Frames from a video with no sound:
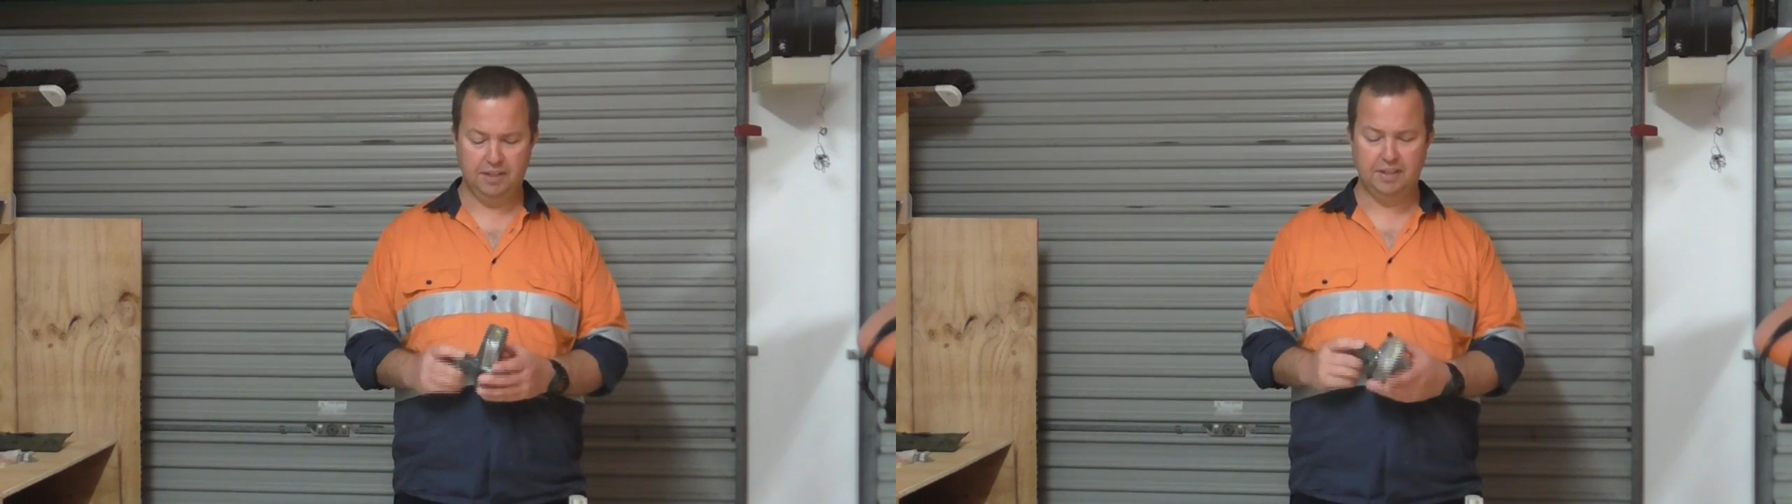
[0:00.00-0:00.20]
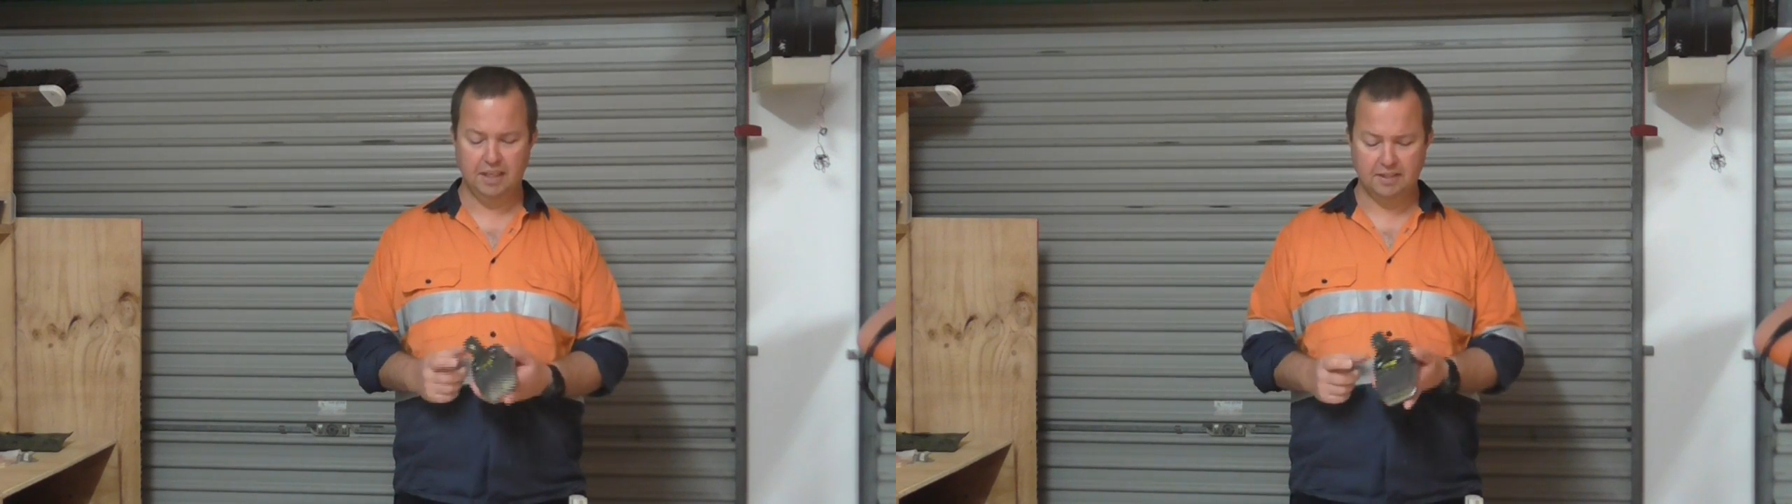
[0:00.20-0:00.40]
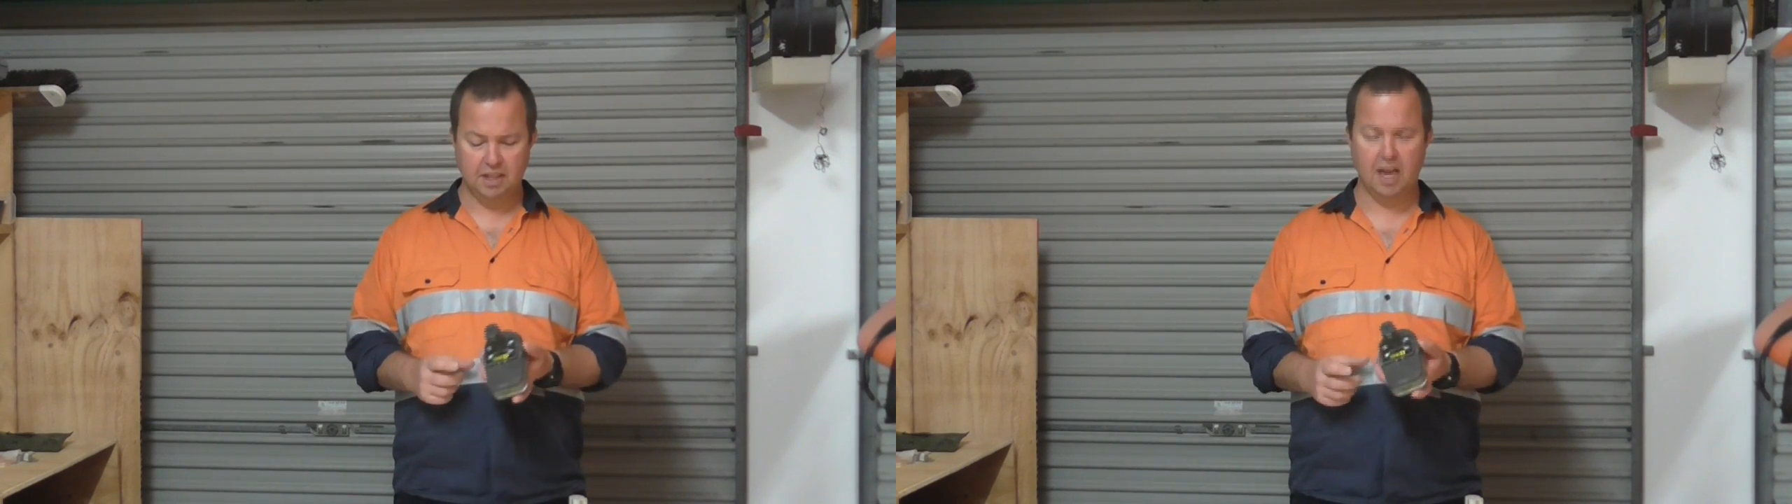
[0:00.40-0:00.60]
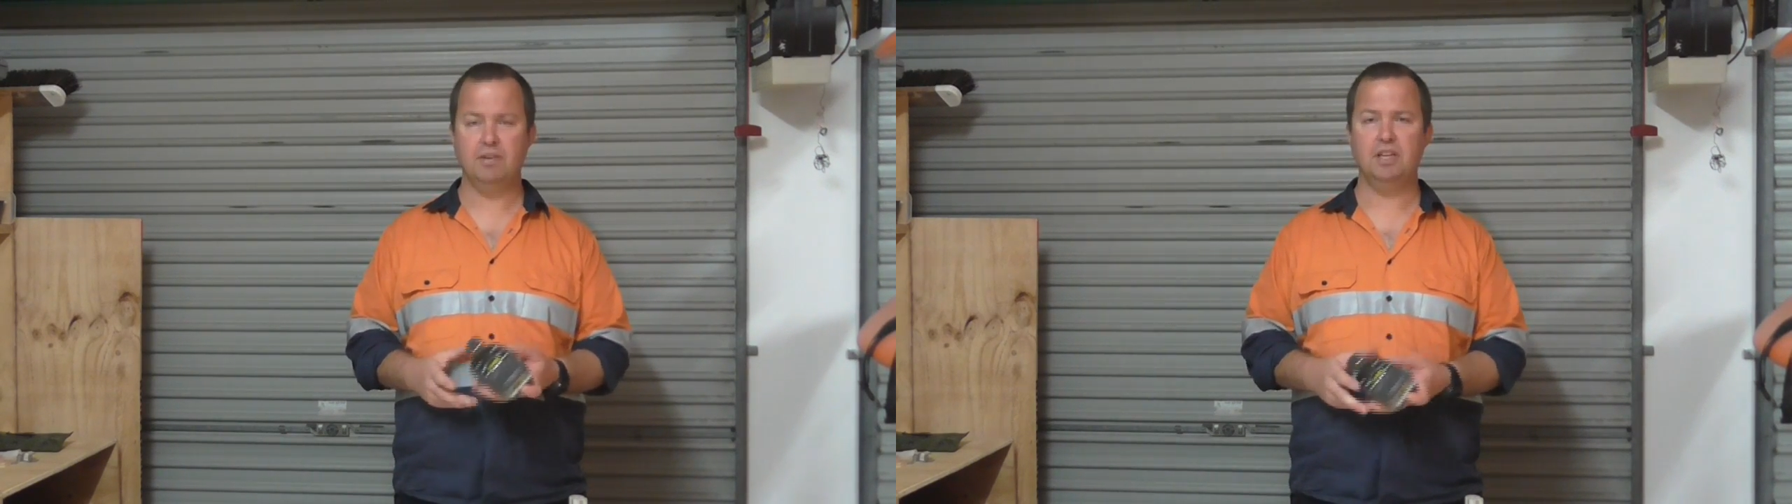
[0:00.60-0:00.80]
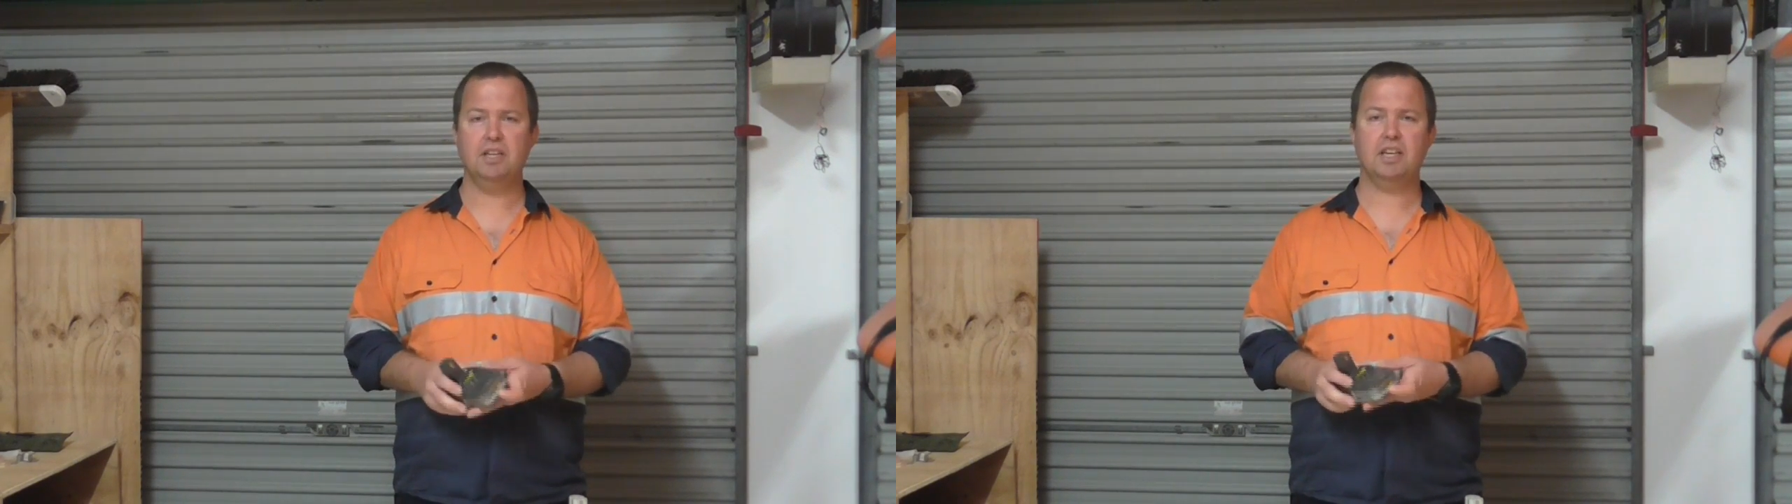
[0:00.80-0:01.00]
It doesn't
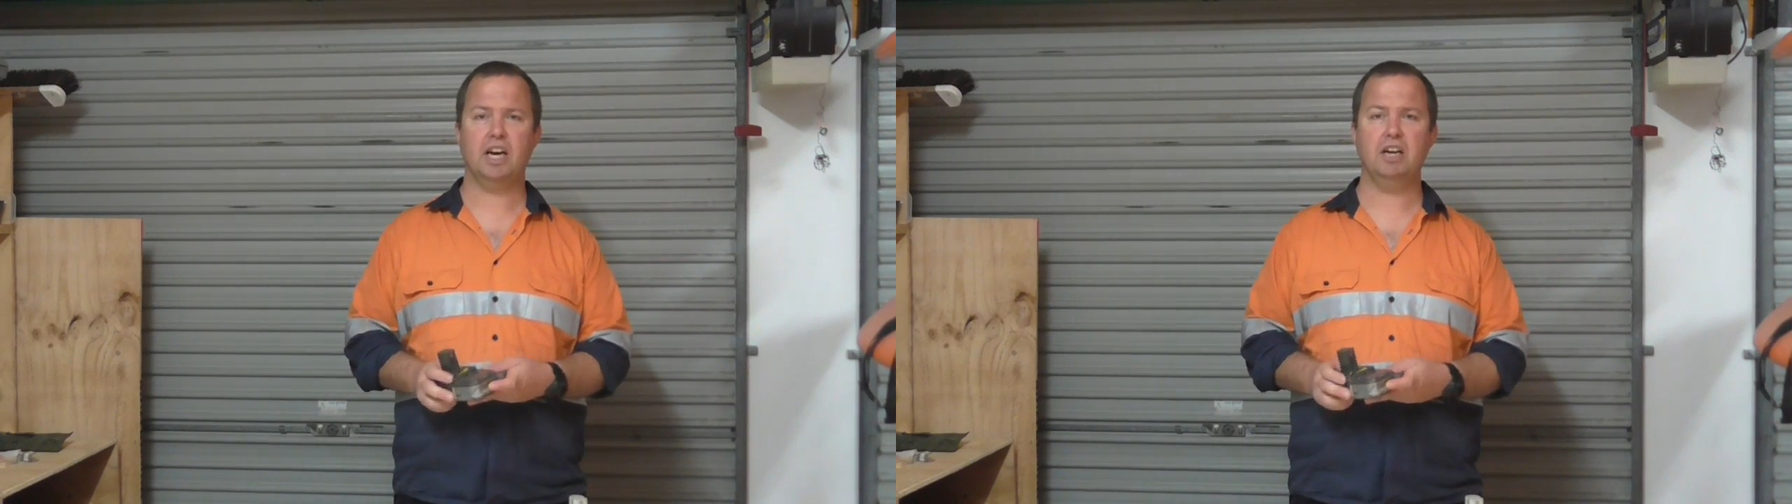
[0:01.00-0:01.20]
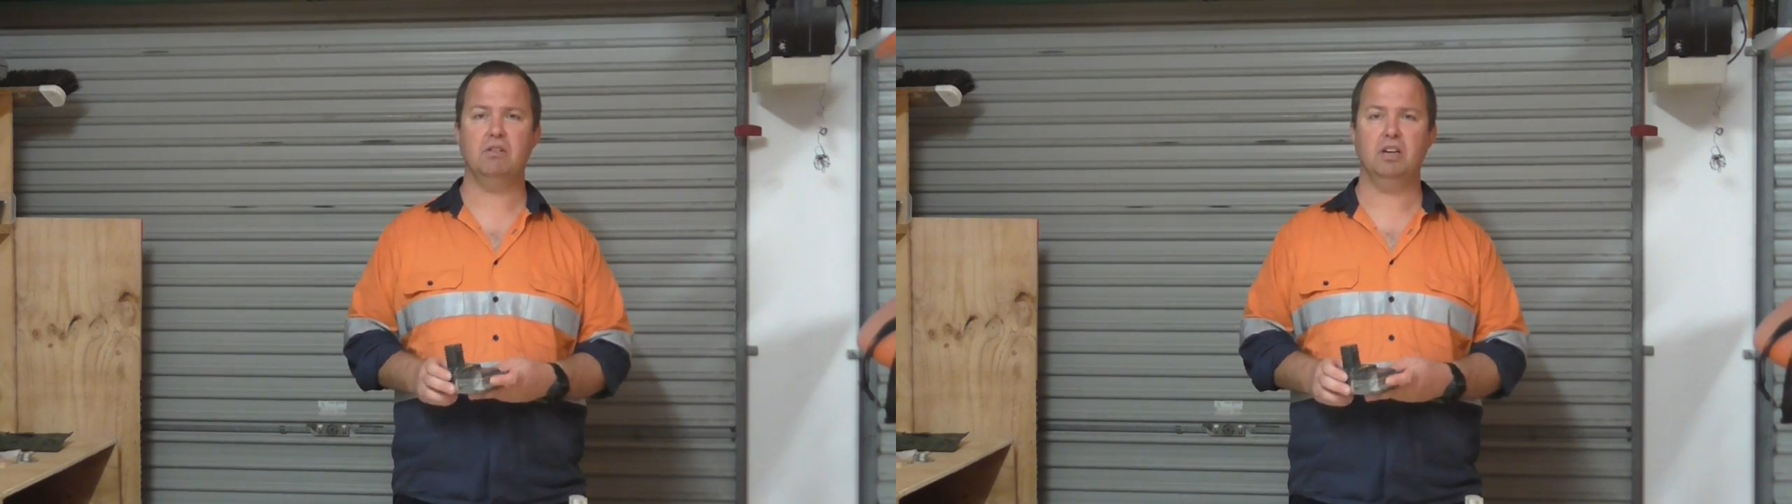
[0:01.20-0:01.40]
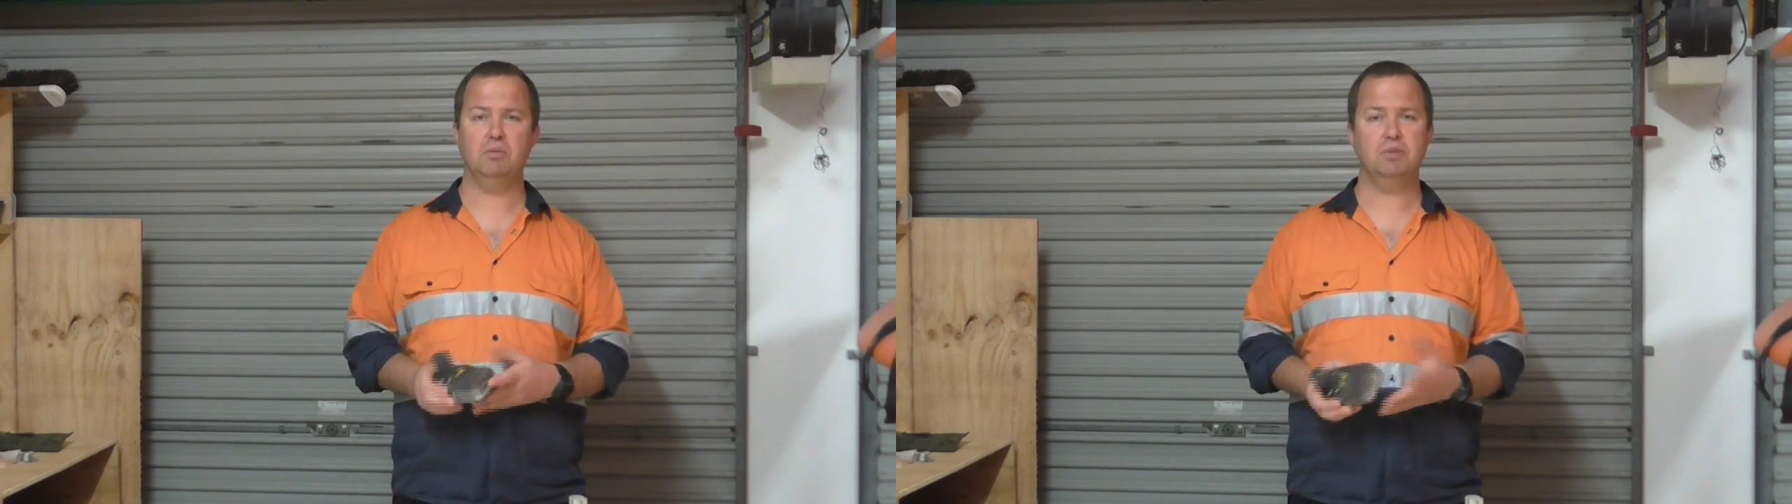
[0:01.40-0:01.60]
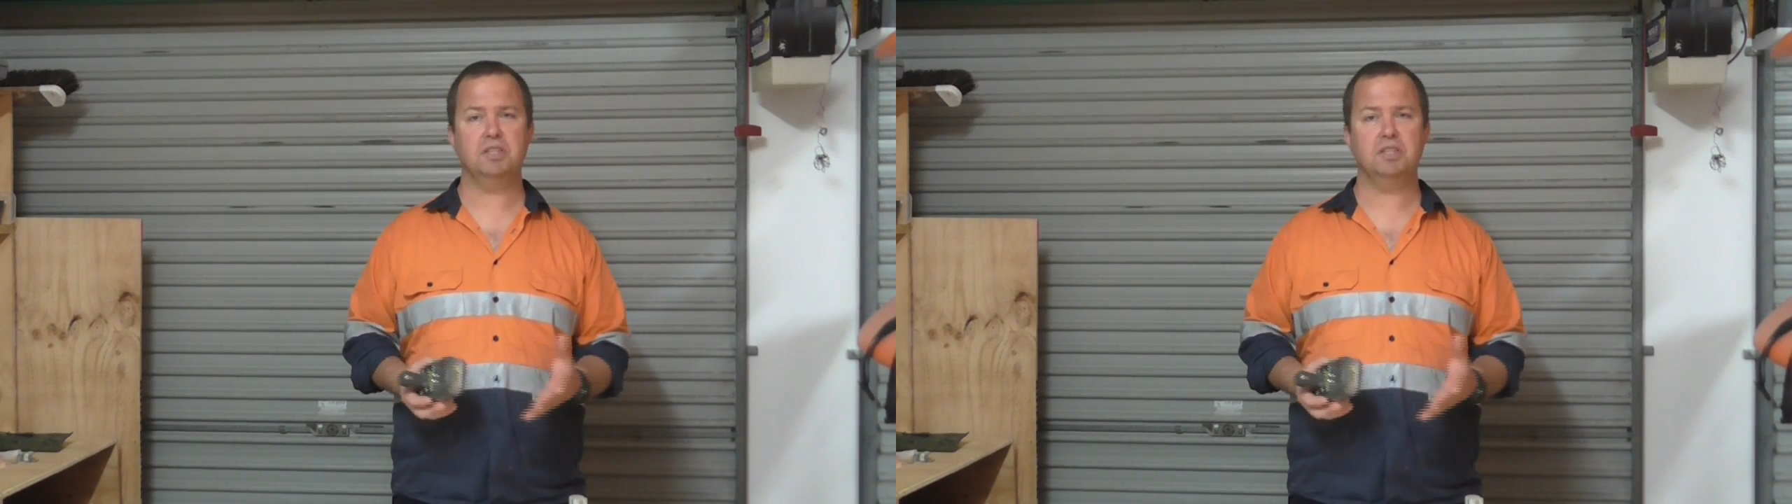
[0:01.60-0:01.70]
have an indicator on it,